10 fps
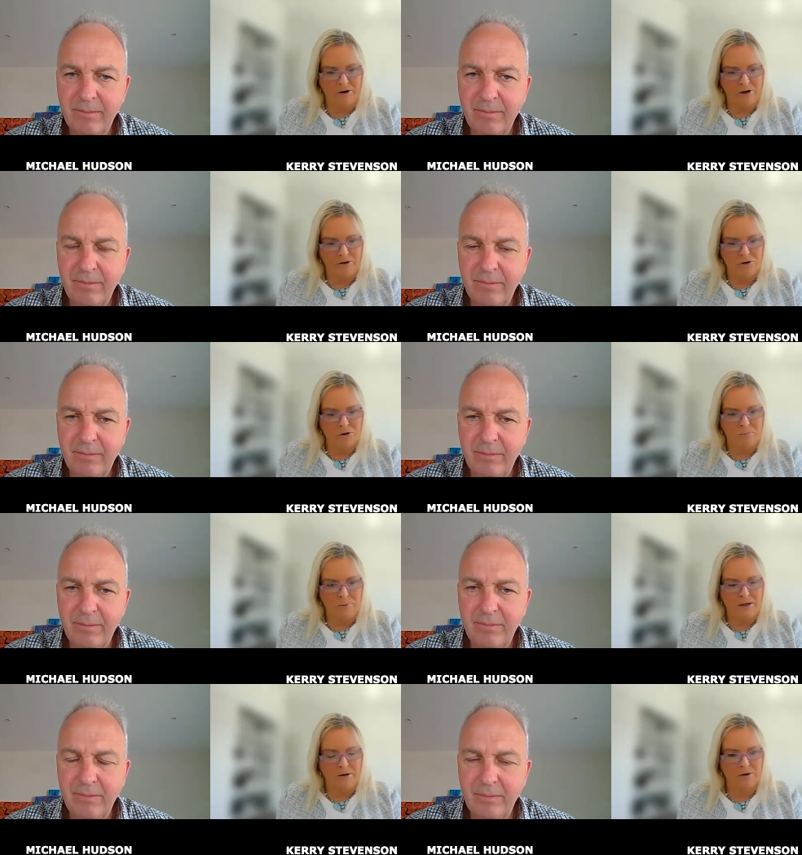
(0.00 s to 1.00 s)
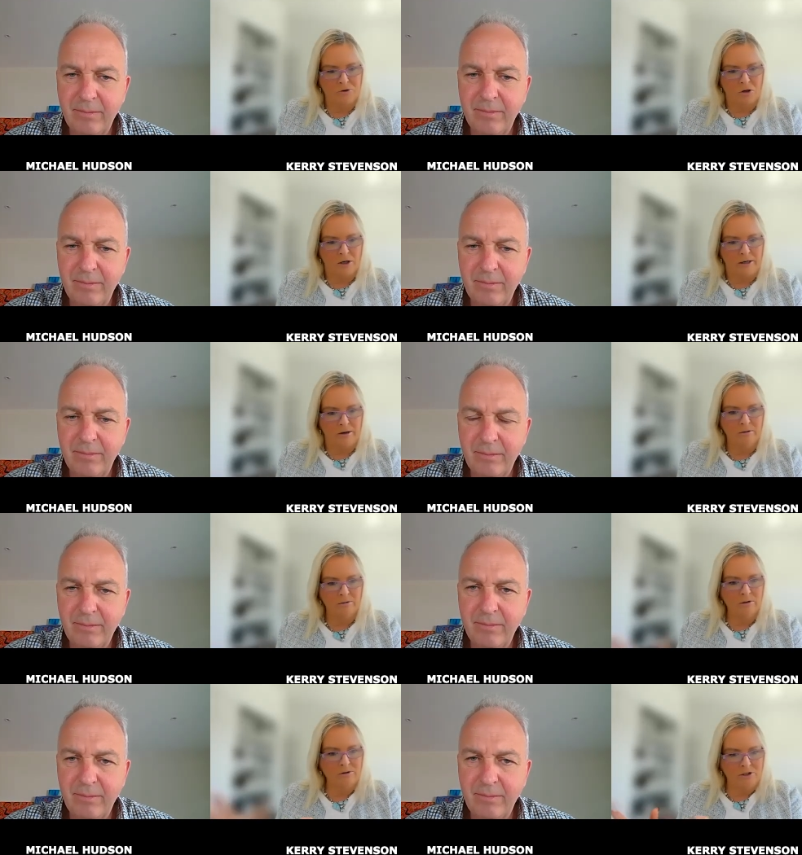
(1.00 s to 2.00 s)
Speaker 1: area that you've been drilling
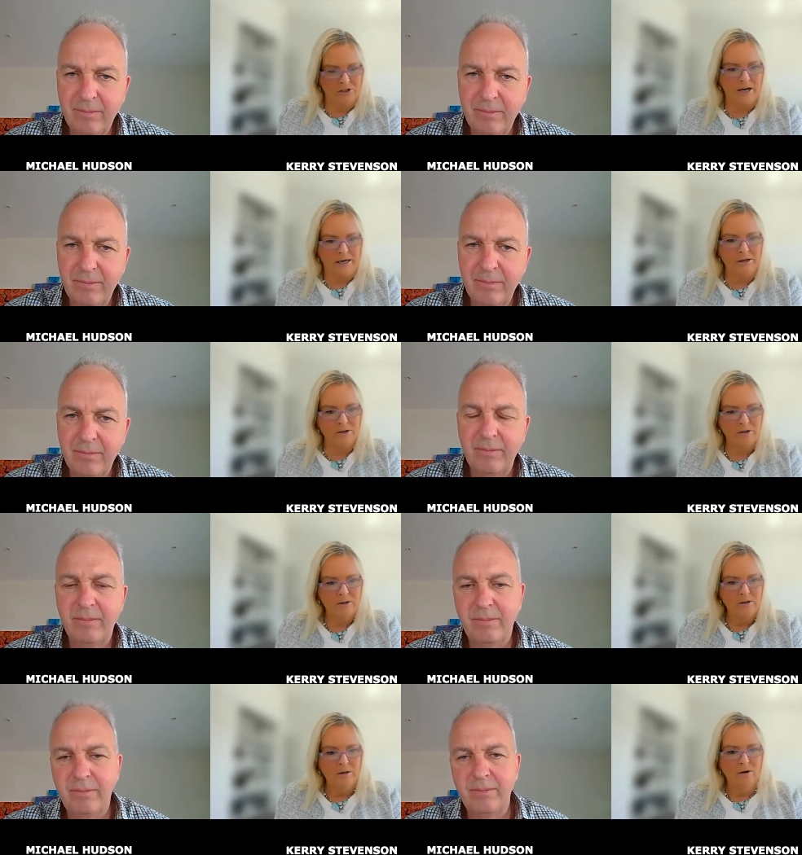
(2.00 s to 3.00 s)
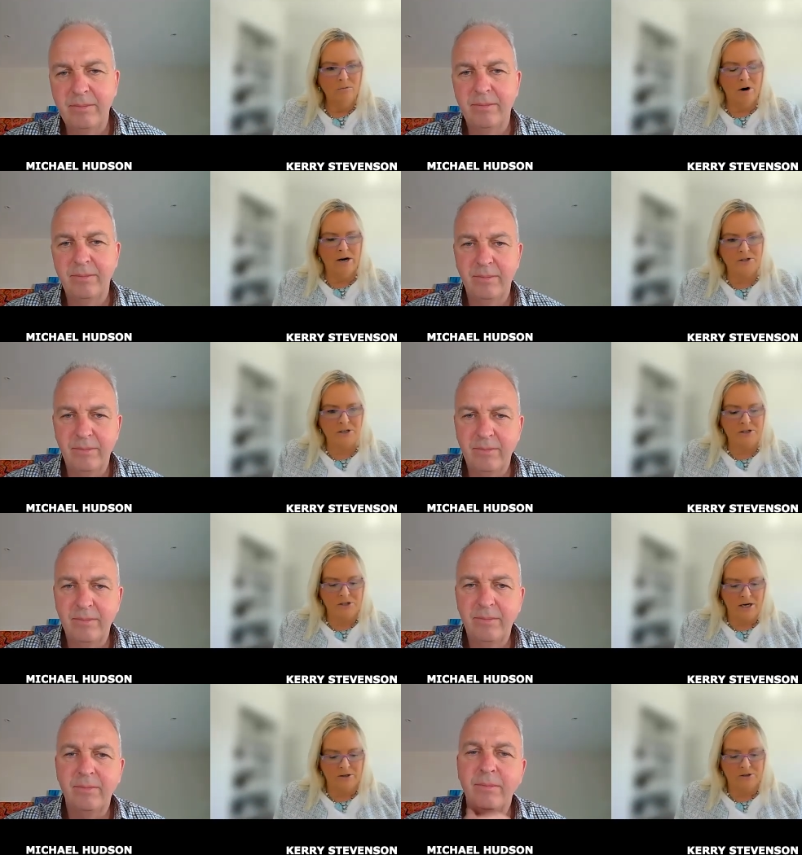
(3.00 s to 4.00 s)
to date. Rising
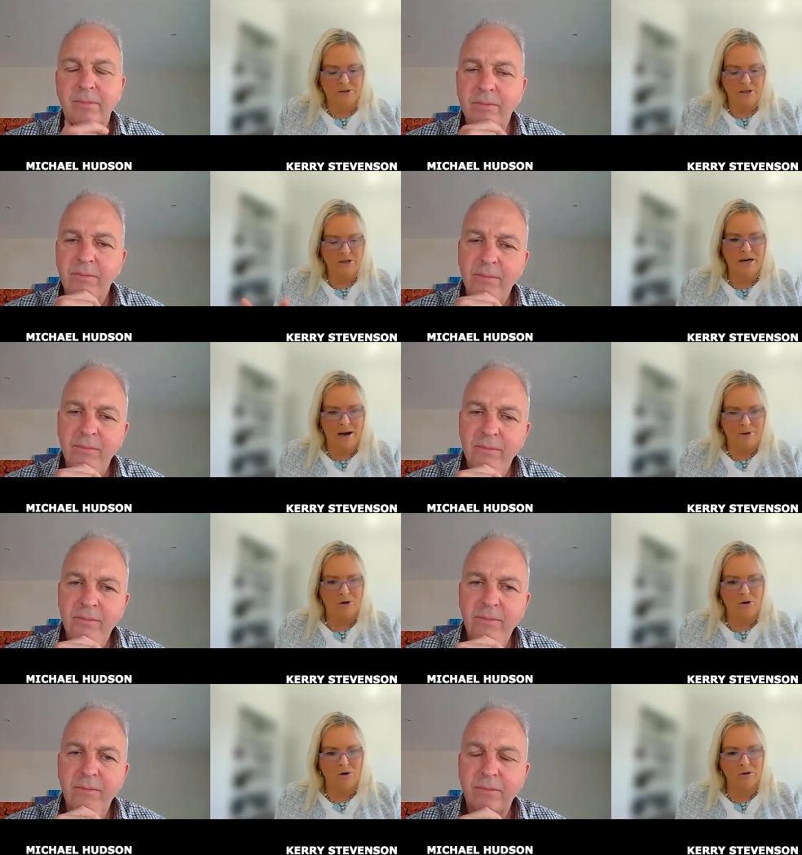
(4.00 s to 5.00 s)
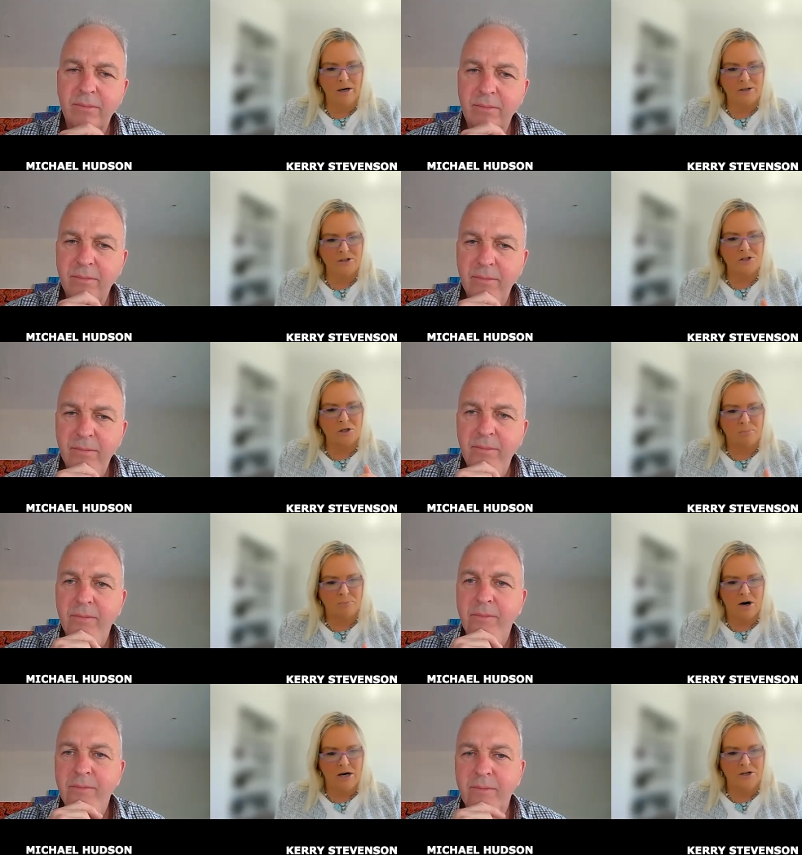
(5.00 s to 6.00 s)
Suns come along. Has it
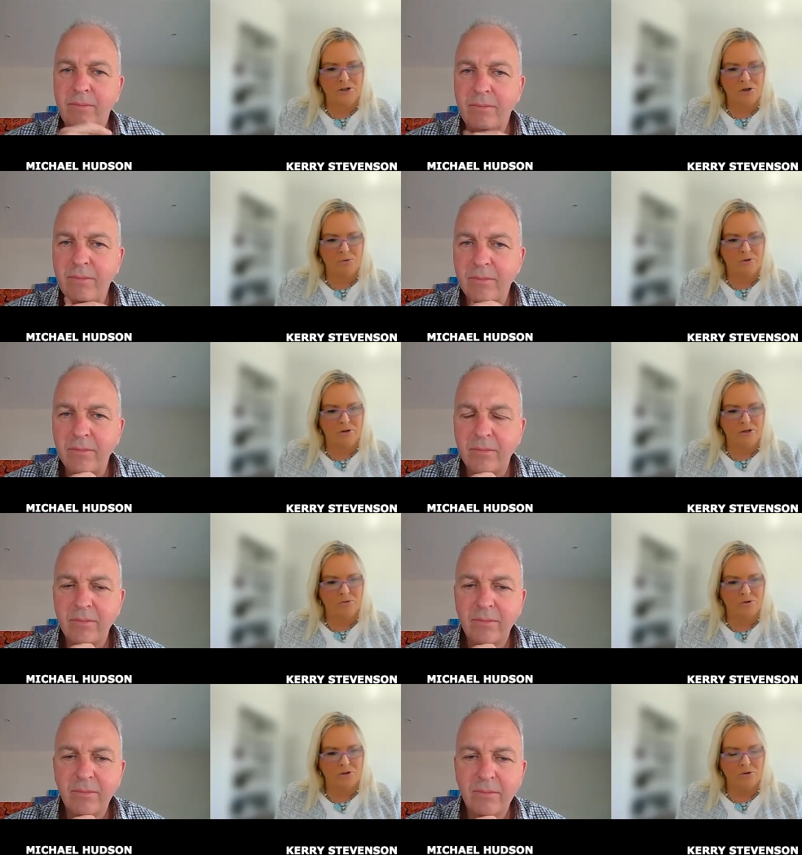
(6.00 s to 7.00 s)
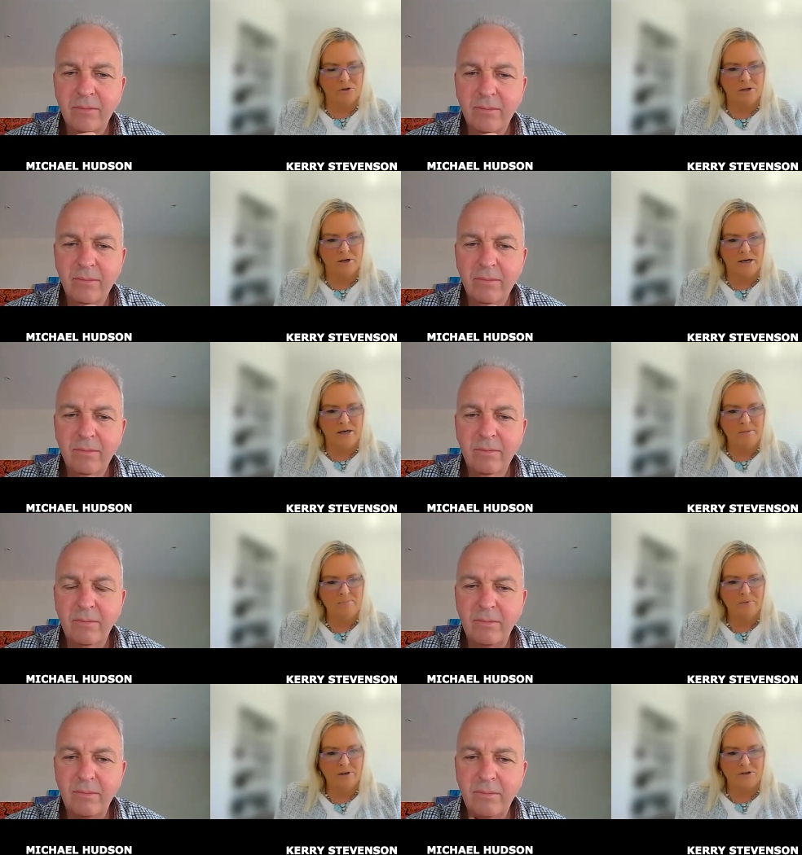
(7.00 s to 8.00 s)
surprised you with these results today?
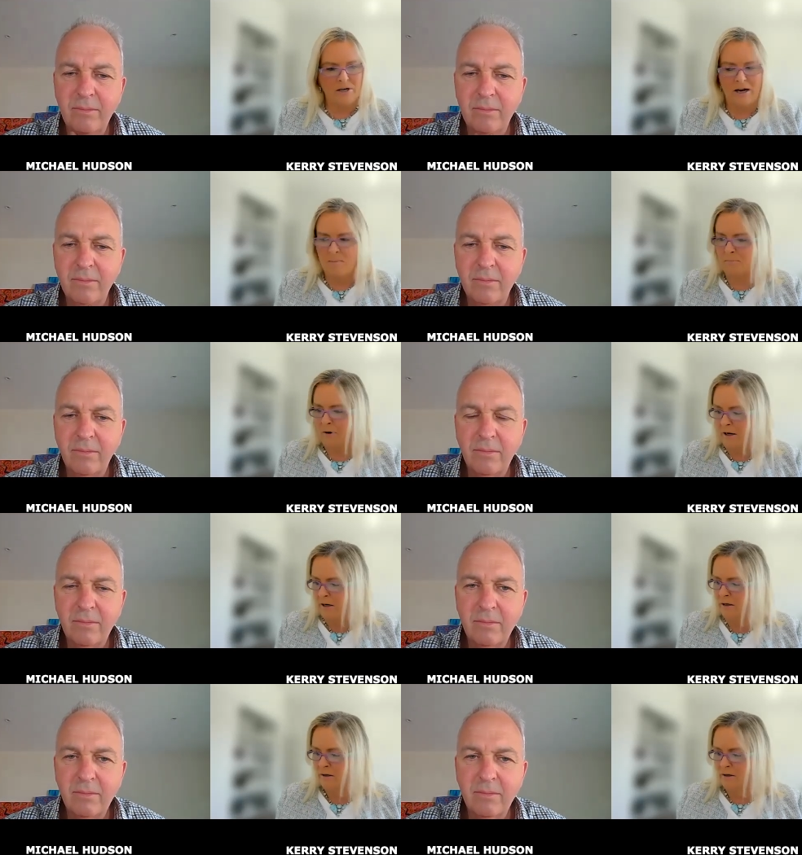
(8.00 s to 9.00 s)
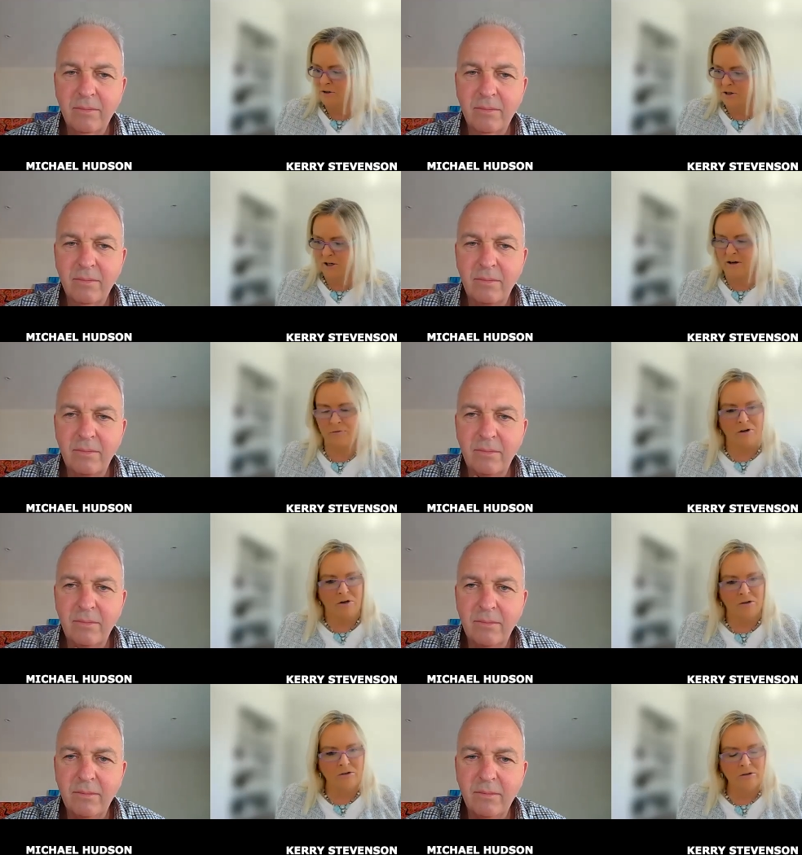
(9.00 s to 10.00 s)
Because they are pretty
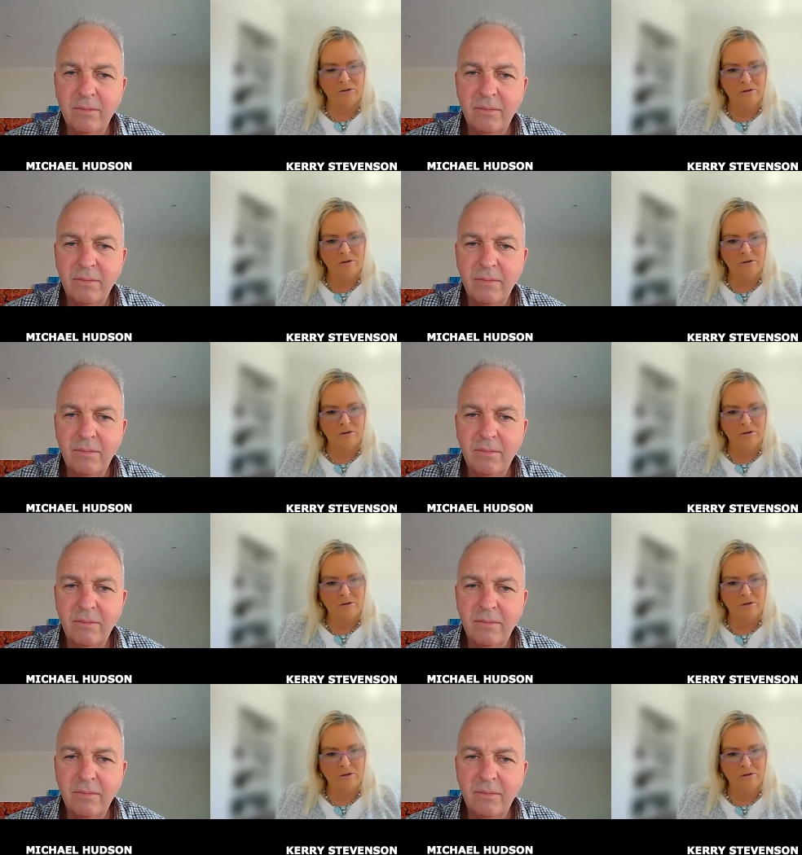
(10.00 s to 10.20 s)
significant.